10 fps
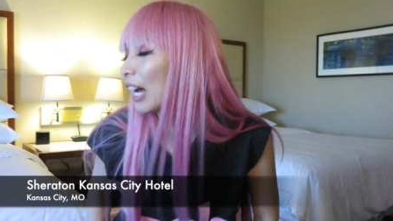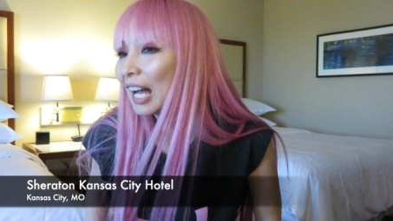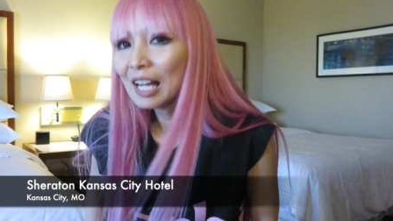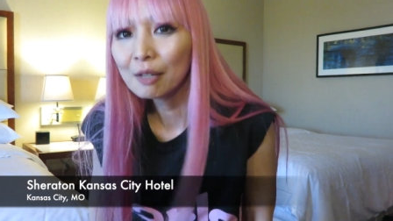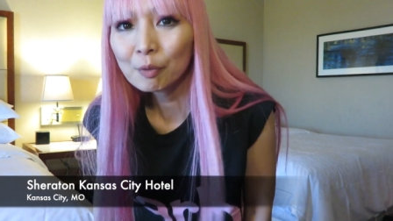
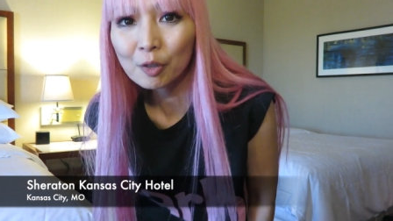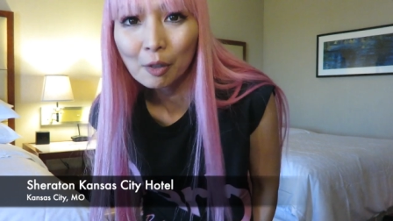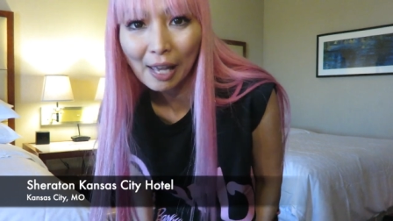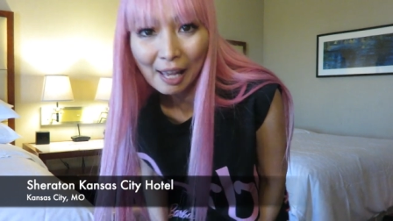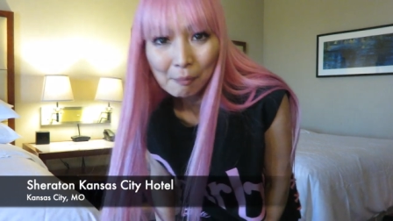I'm
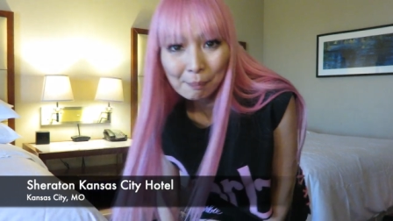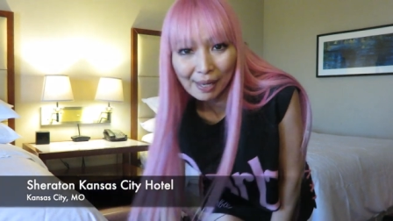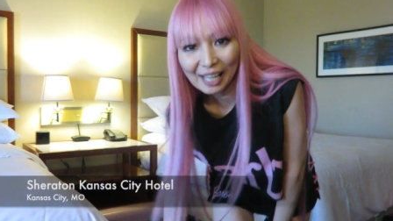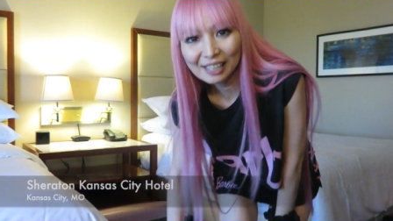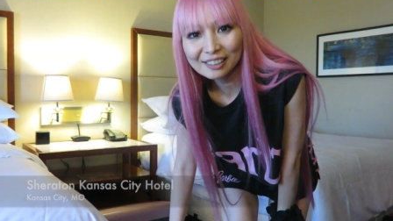gonna
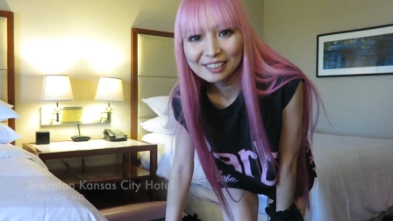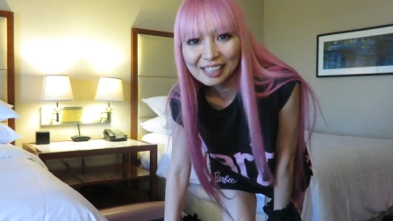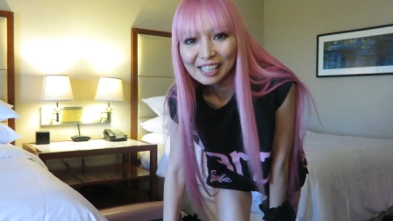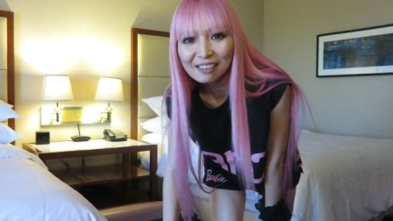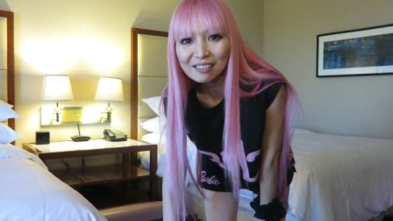unpack
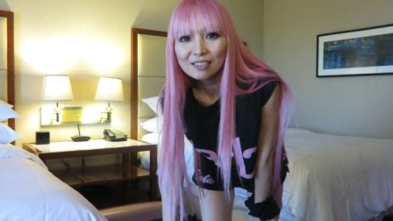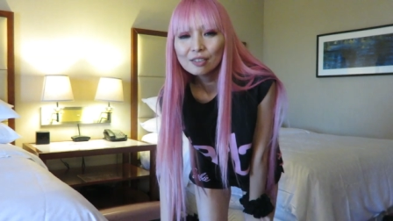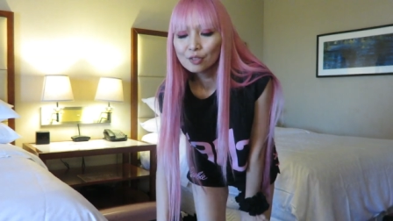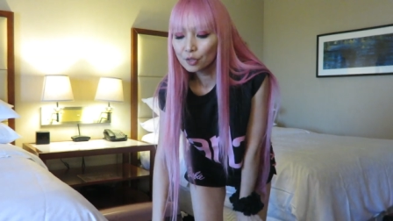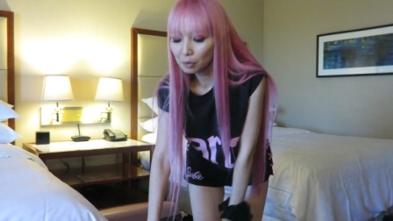now.
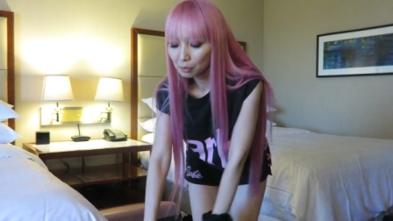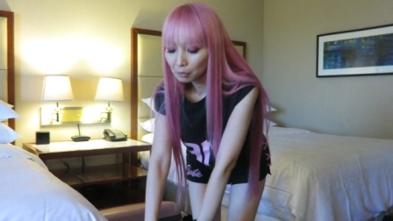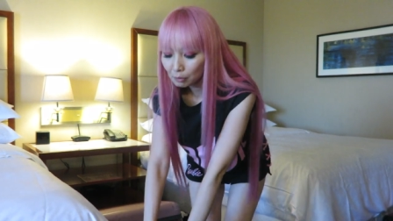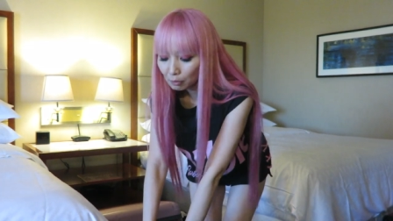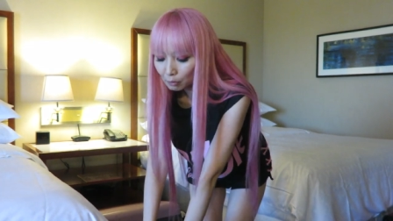
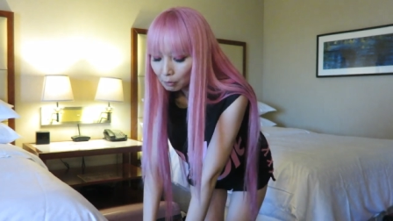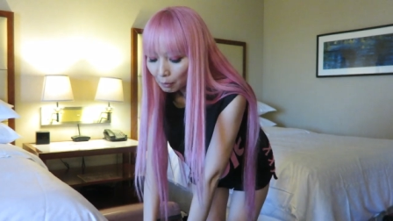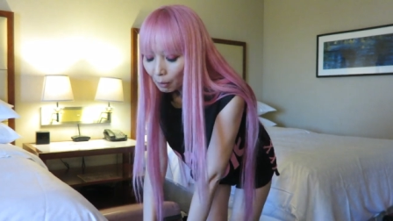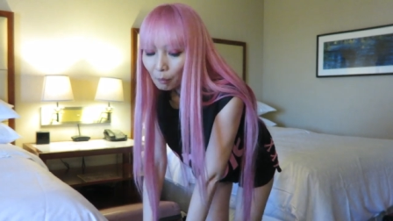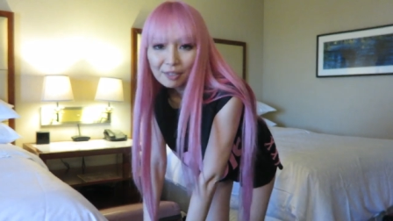So
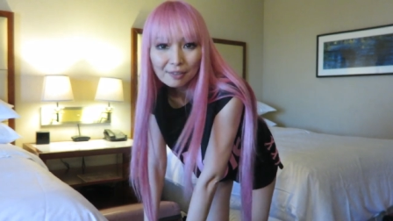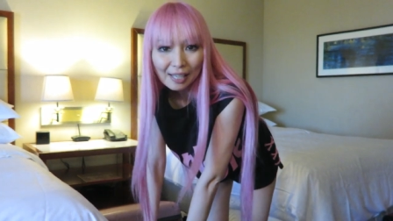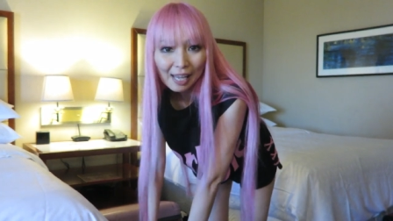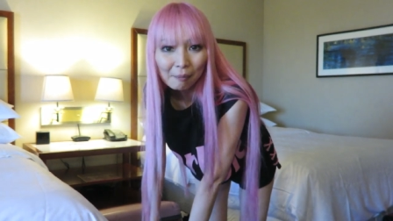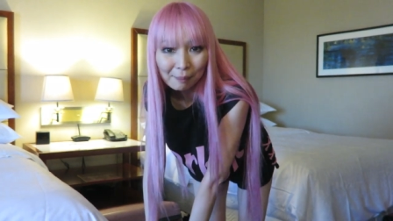with
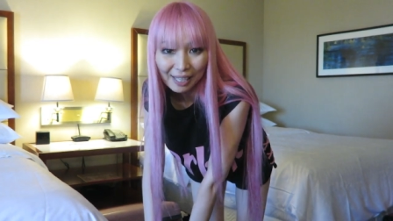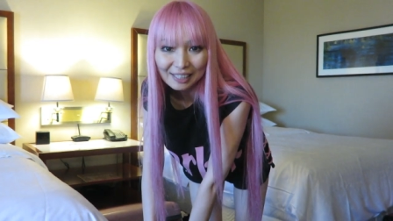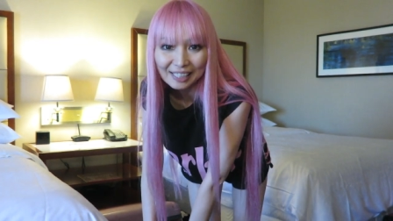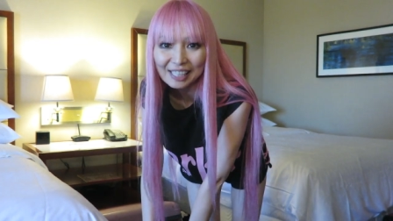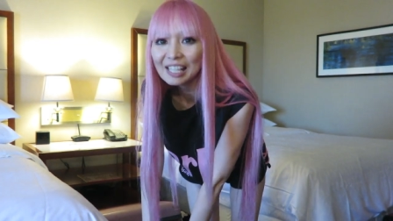
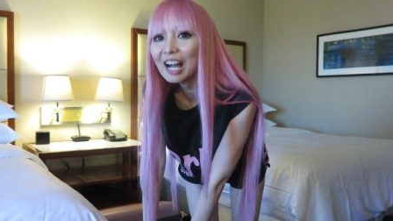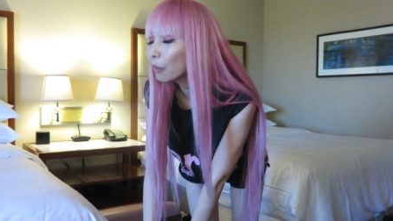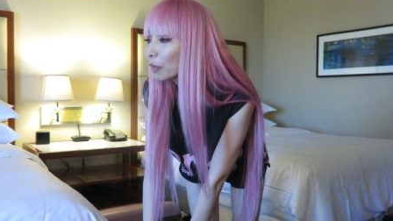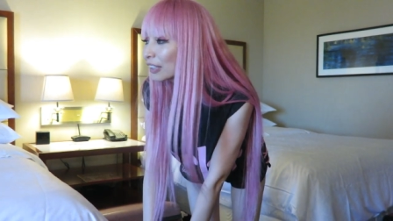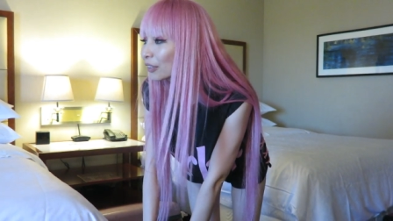unpacking,
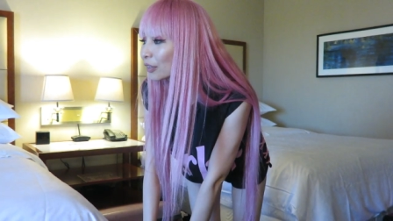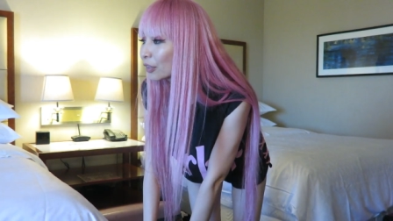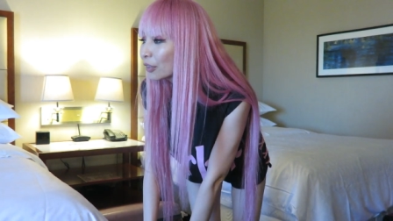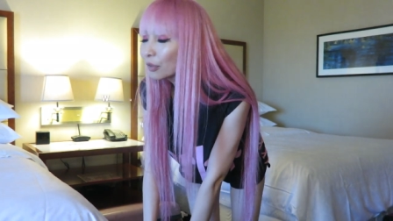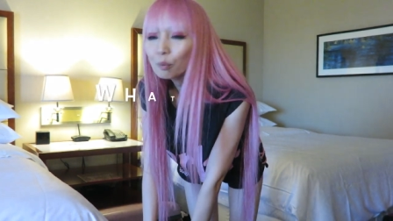I wanted to
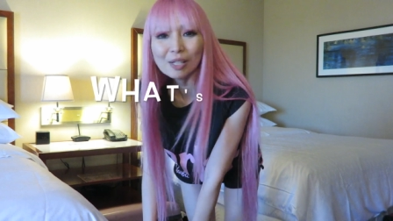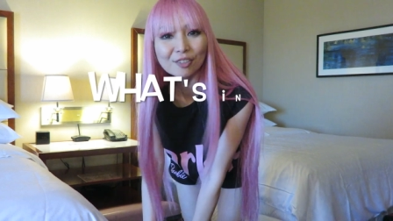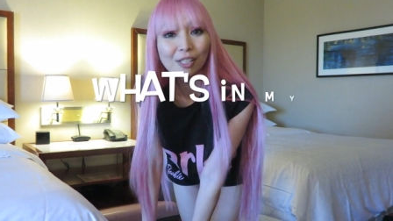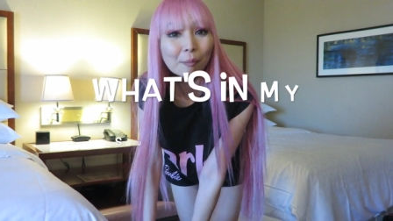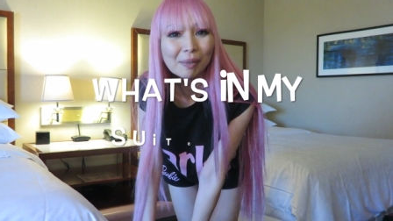do
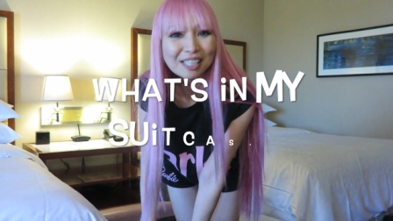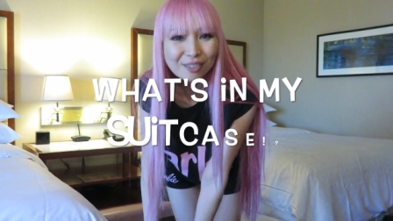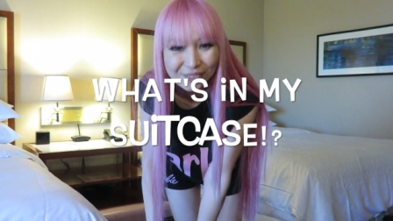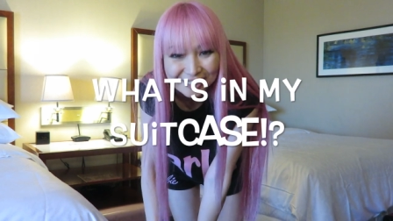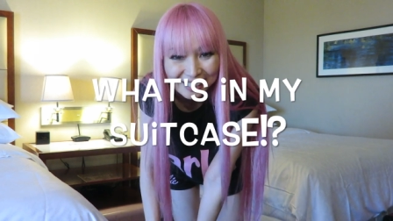what's in my
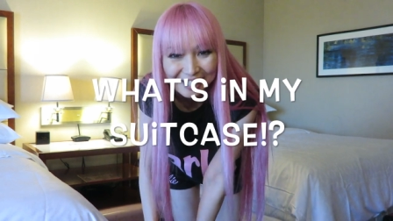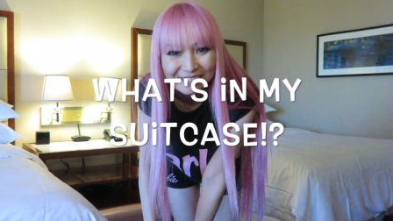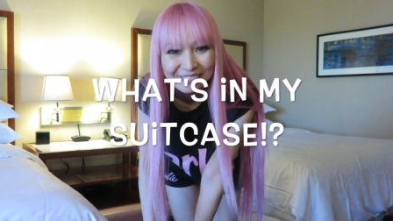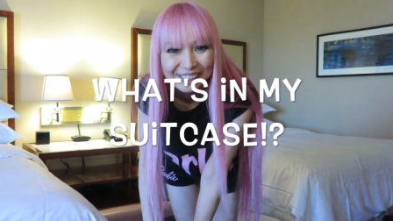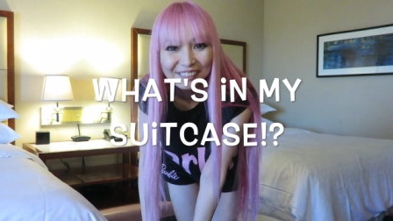suitcase
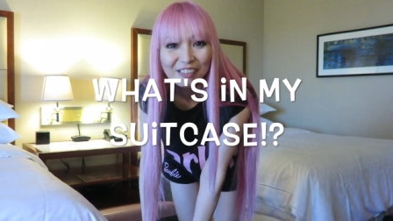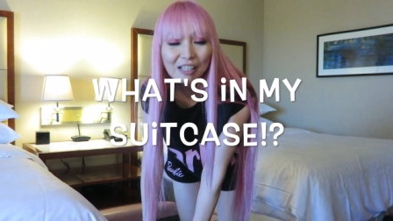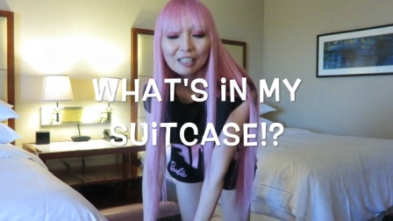video.